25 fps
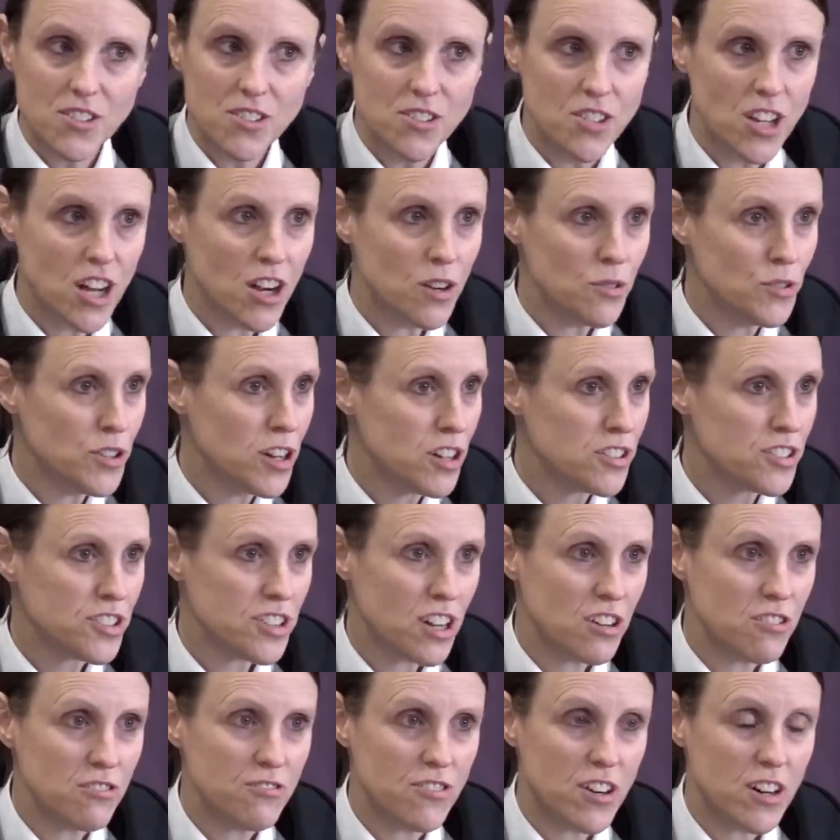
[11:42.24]
No, not
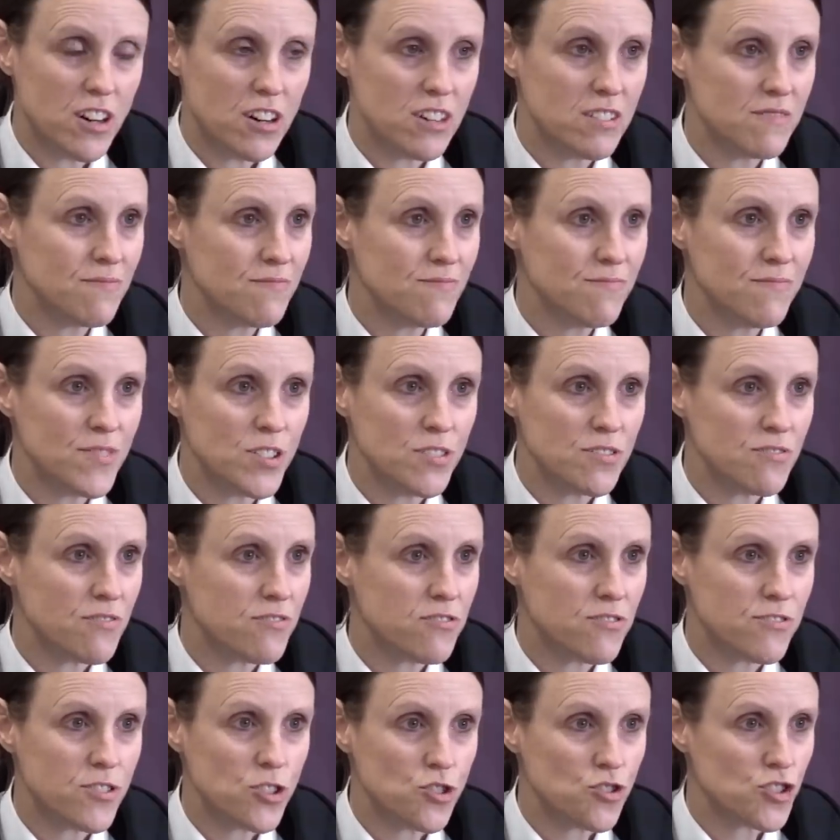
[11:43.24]
so far.
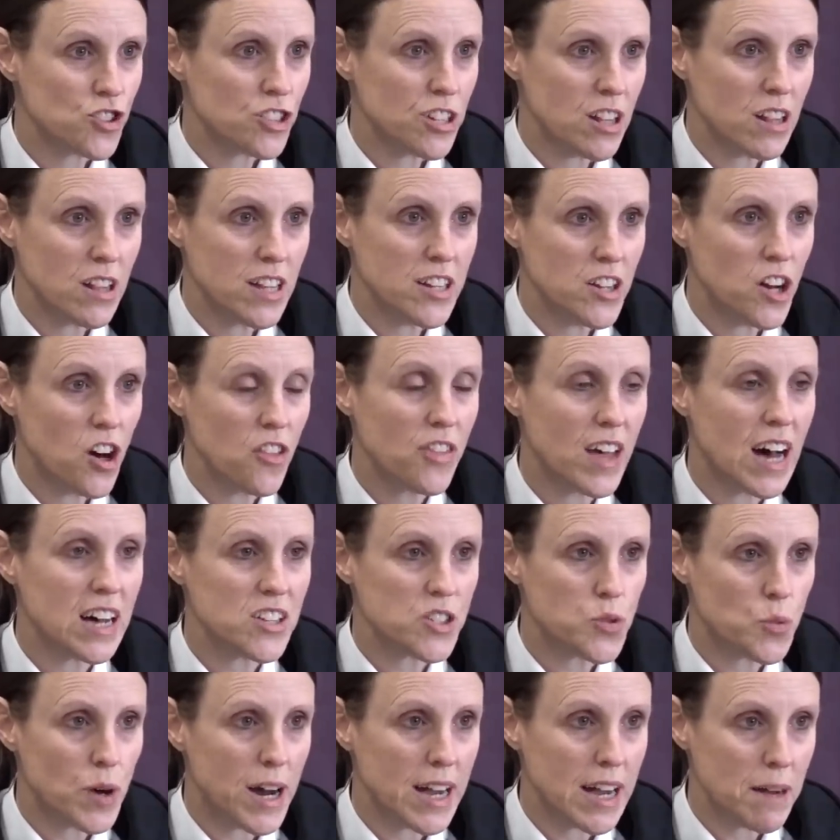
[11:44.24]
Unfortunately not.
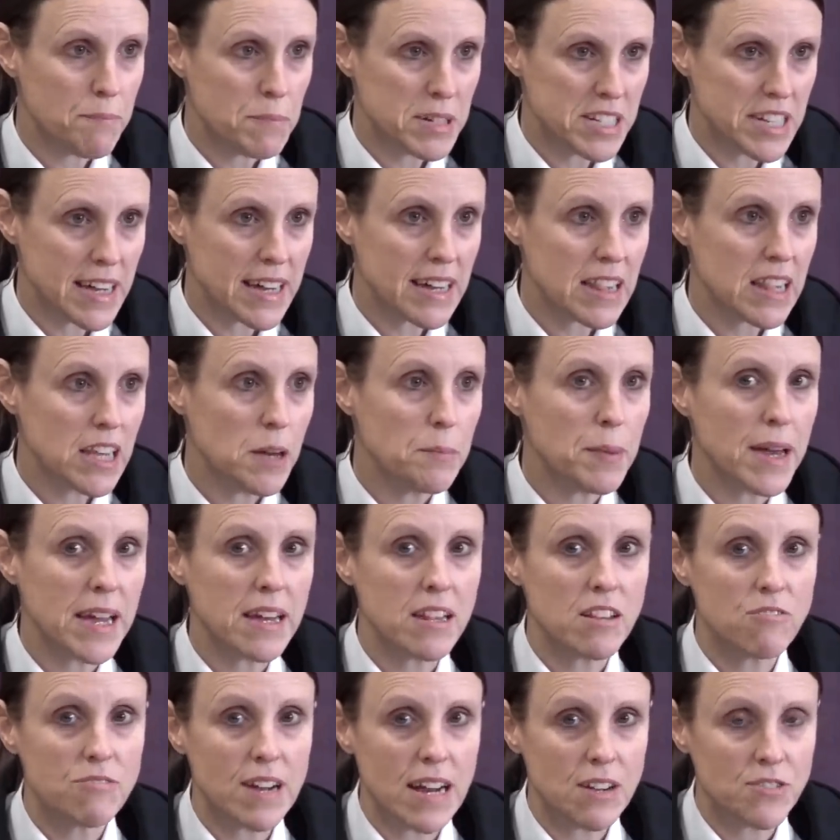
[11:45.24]
That's why I particularly
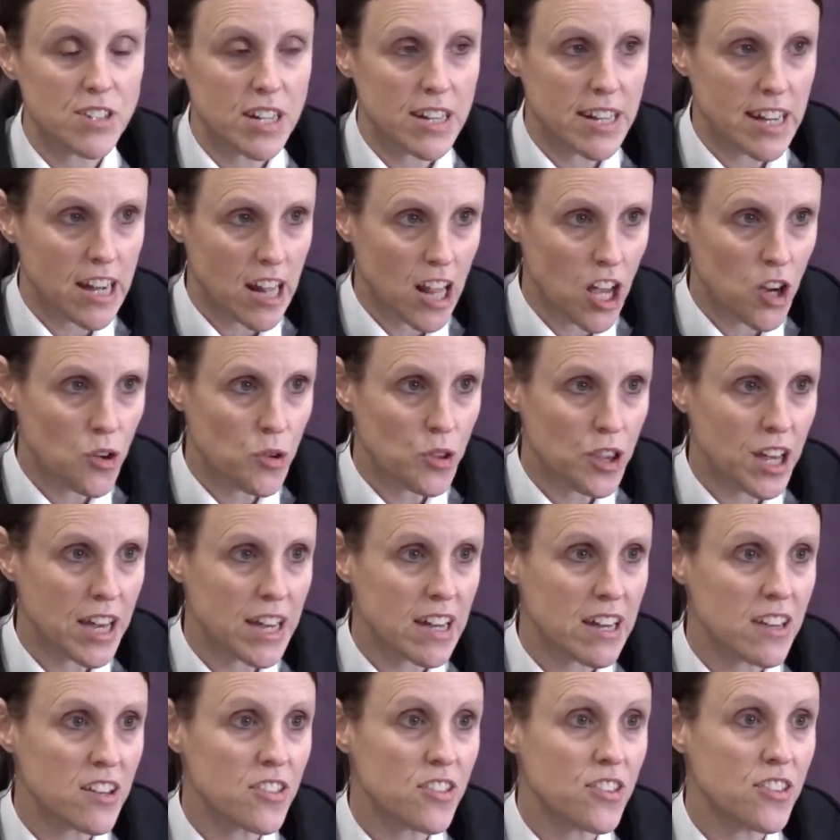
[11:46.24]
appeal around any
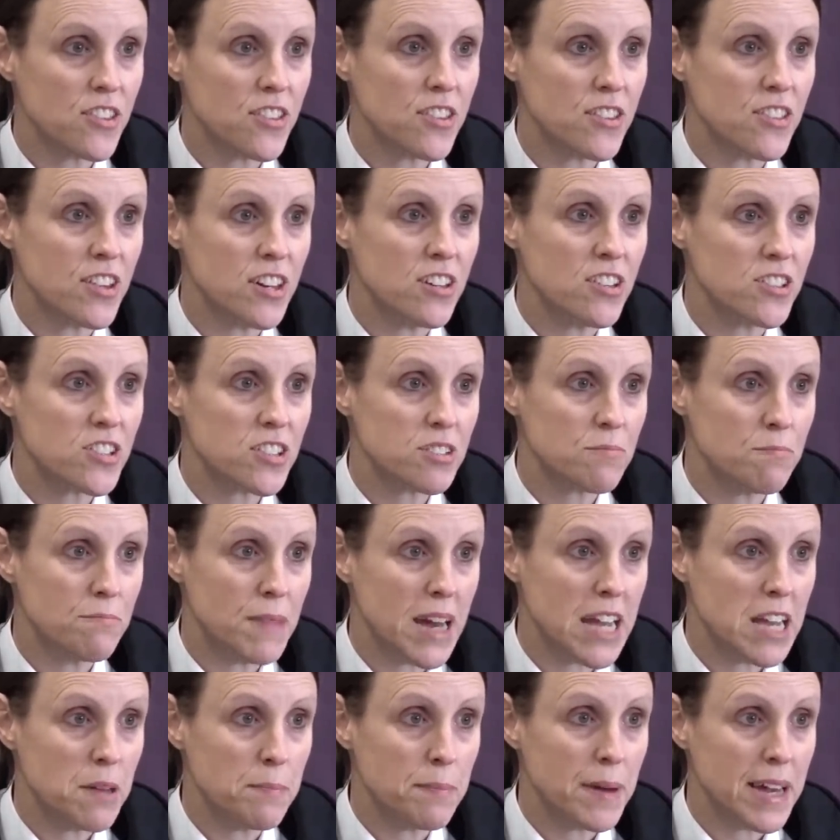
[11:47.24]
clothing that
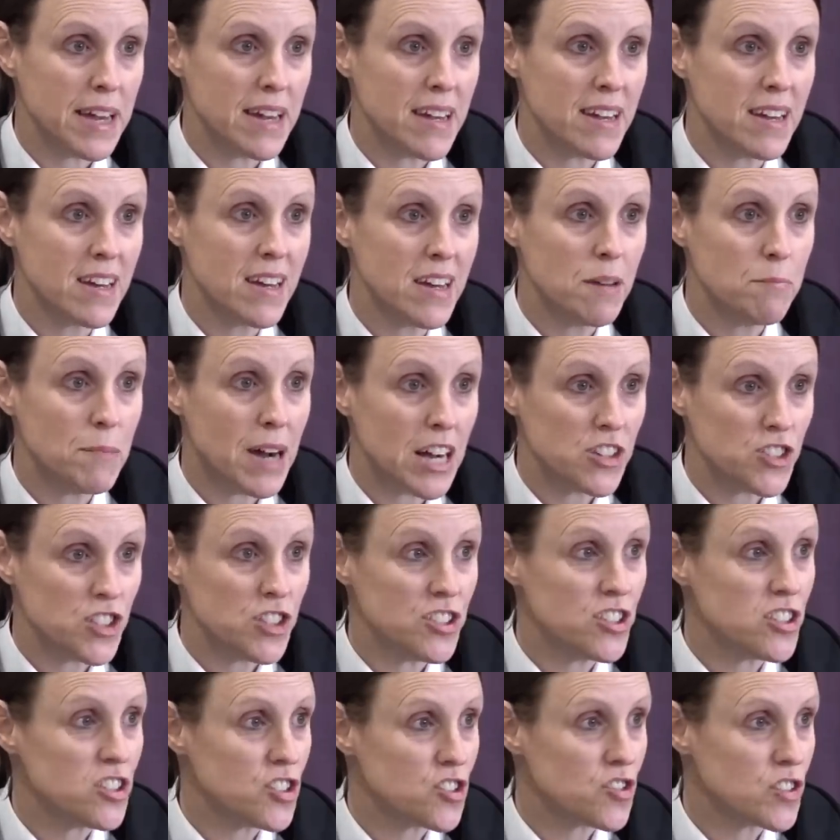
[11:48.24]
may be
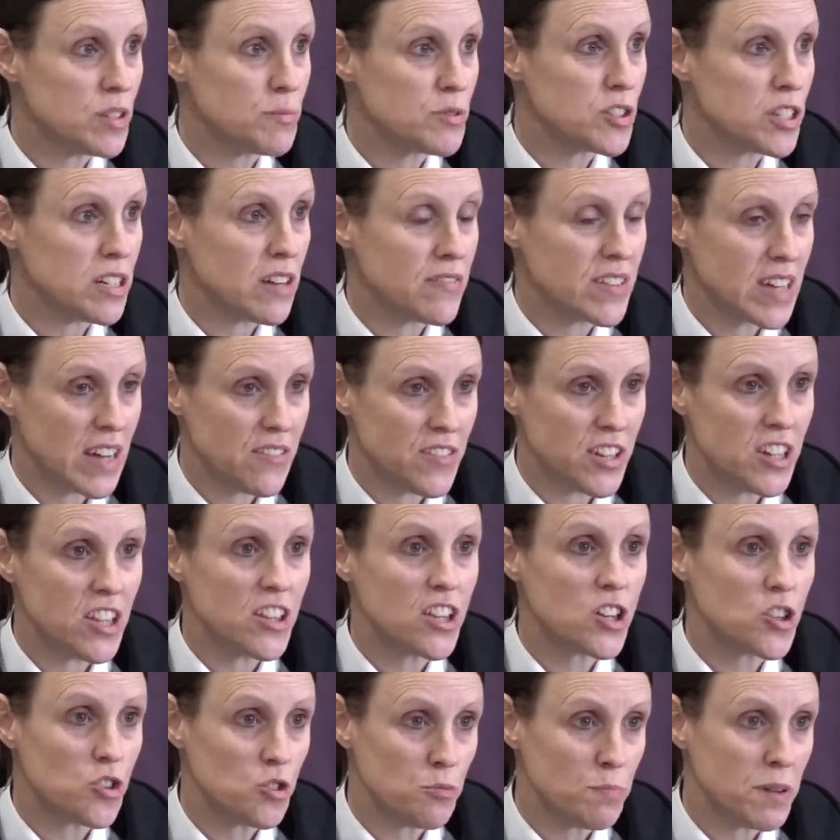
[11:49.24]
matching the description I've given
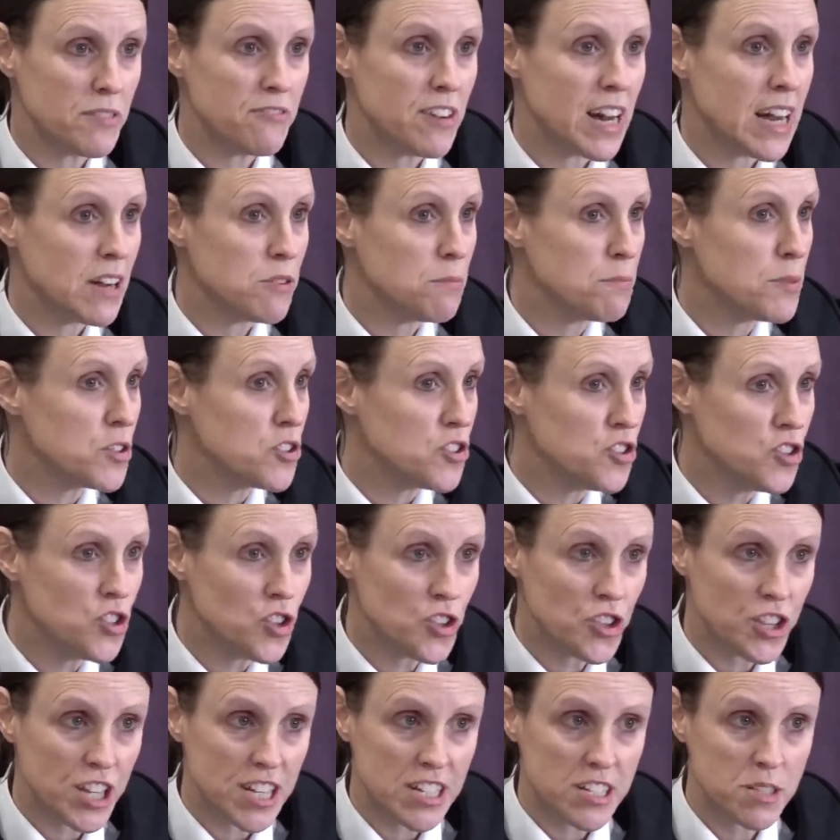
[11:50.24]
and that could be found, but
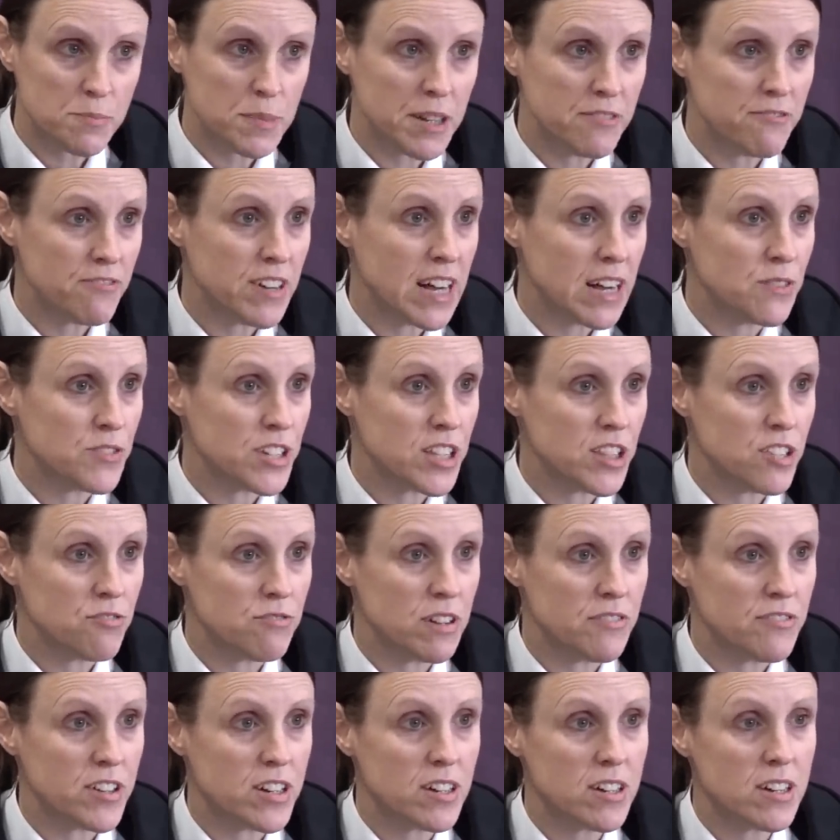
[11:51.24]
nothing has been found in the
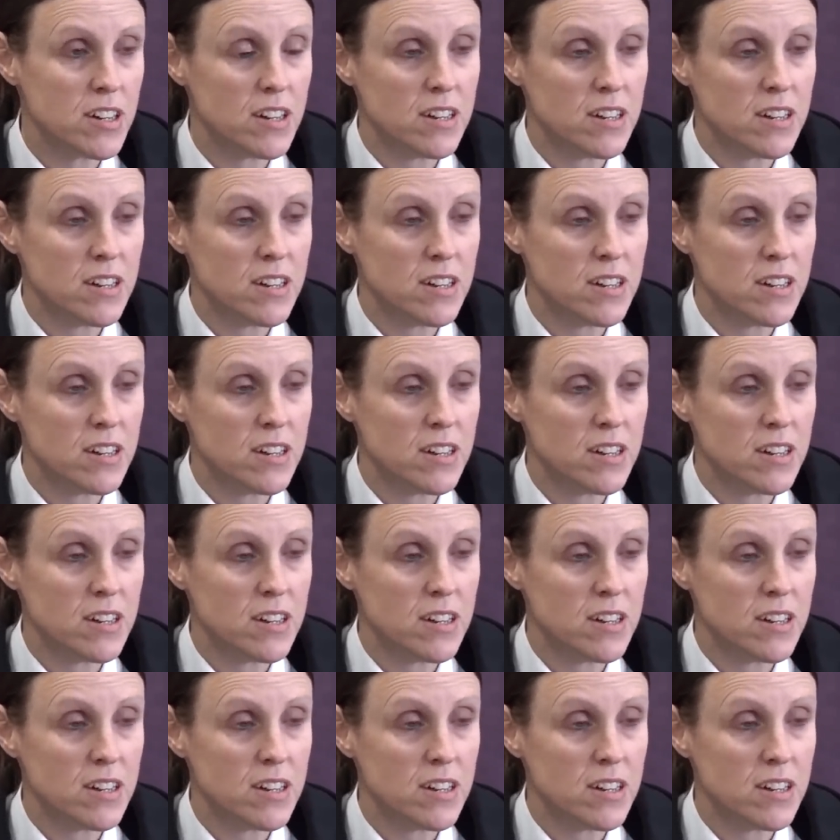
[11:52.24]
river.